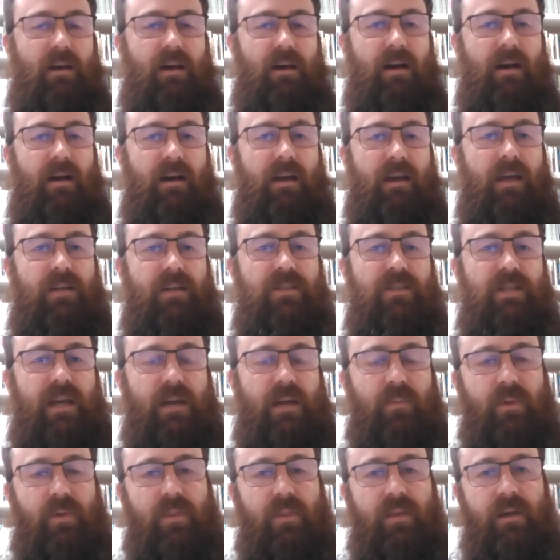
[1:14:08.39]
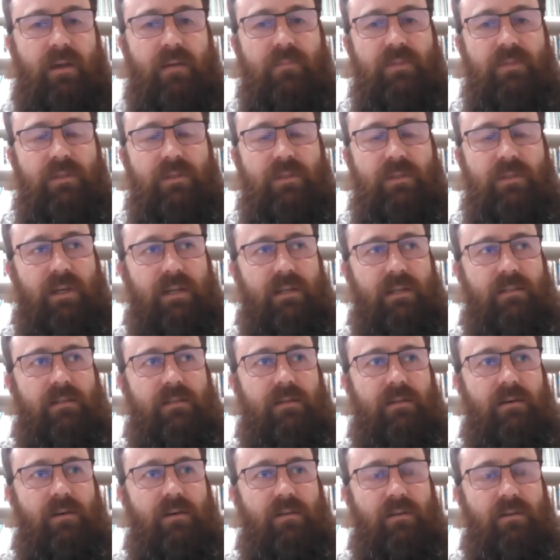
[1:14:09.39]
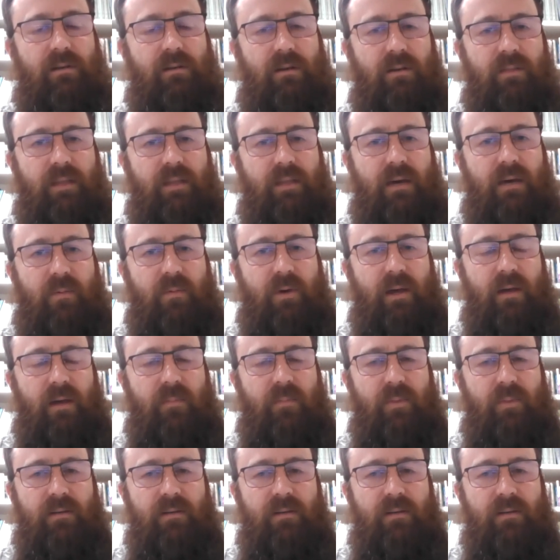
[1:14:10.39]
uh, and chat with them. So he's learned a lot that way.